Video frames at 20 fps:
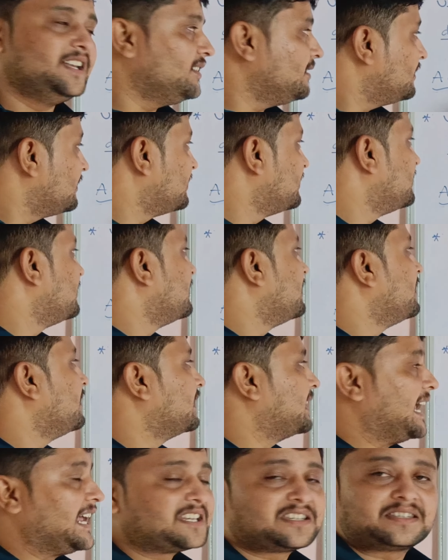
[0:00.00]
in
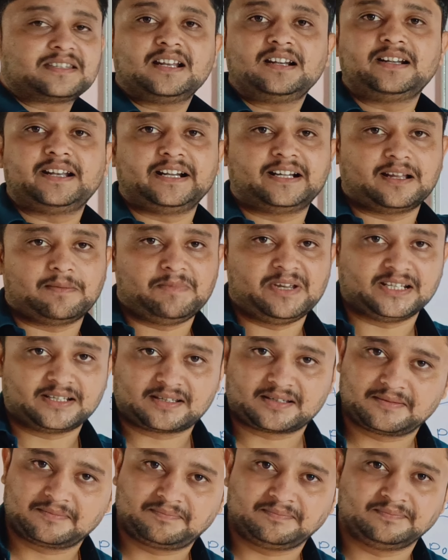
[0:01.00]
rational
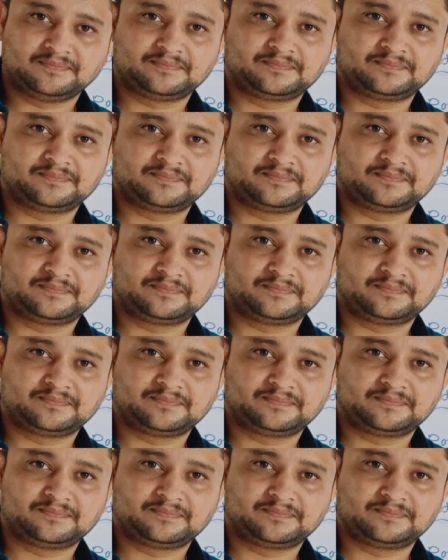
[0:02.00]
database.